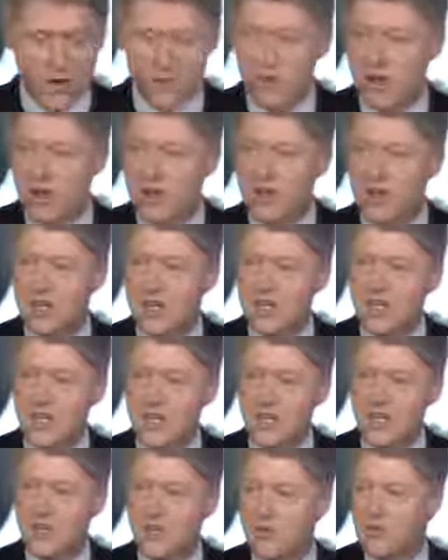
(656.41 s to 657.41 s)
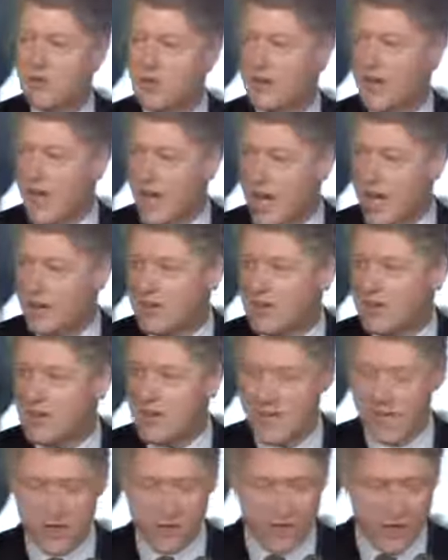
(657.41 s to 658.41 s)
will continue without
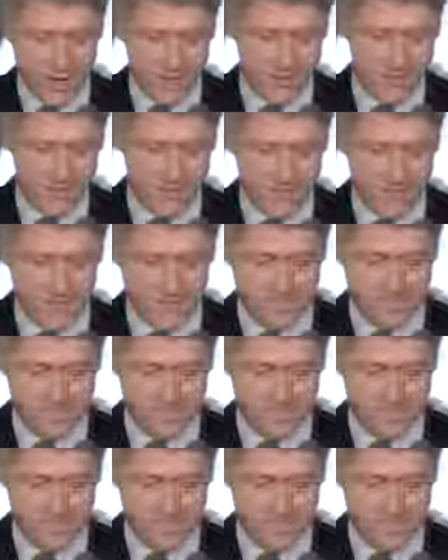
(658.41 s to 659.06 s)
interruption.